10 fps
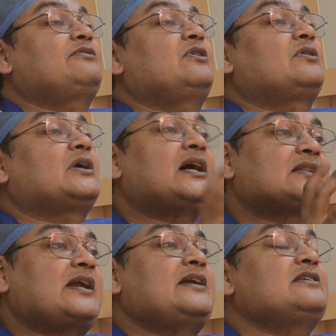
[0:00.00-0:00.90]
for
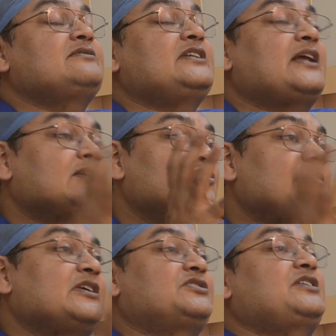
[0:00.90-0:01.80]
arthritis, it has to
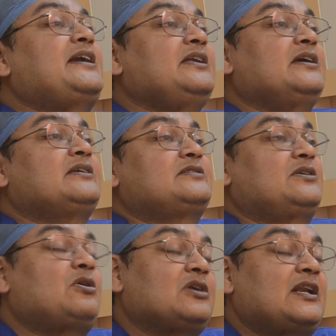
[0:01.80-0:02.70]
be a standing X-ray,
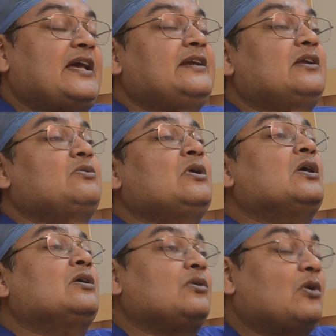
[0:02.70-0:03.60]
not a lying down,
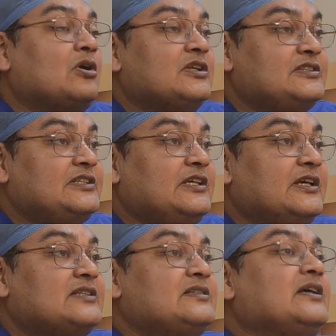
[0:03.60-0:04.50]
not a sitting
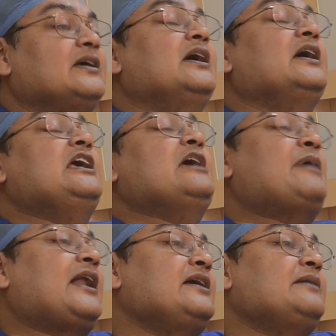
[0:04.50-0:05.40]
X-ray.
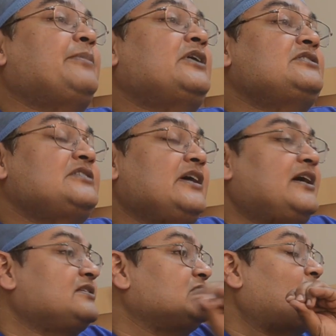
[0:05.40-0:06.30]
MRI per se
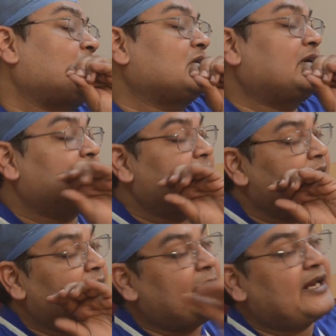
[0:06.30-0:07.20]
has not,
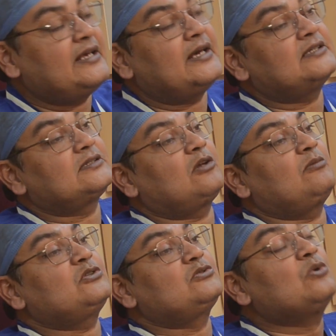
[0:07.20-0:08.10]
MRI has
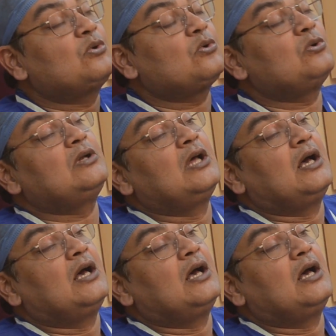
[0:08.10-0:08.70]
almost no role